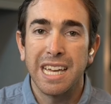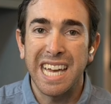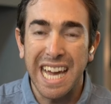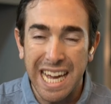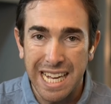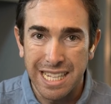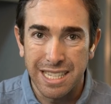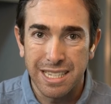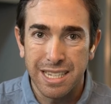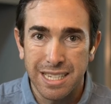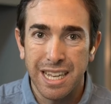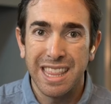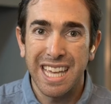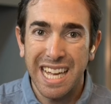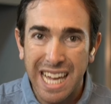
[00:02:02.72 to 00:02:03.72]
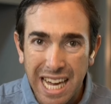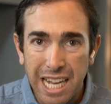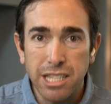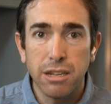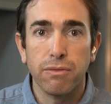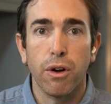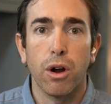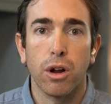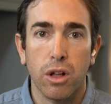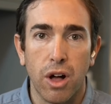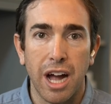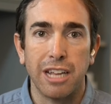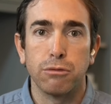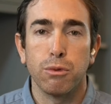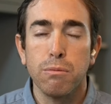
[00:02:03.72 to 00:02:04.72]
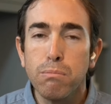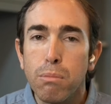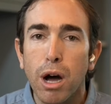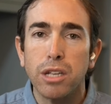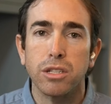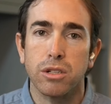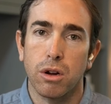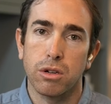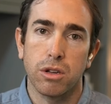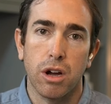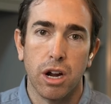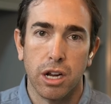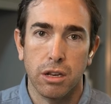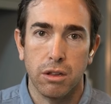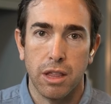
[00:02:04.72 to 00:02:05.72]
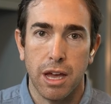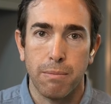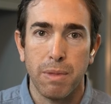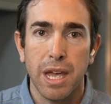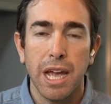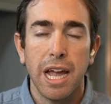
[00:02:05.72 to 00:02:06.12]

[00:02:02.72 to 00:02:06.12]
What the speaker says: kids, the kids of our clients. We must start talking to them.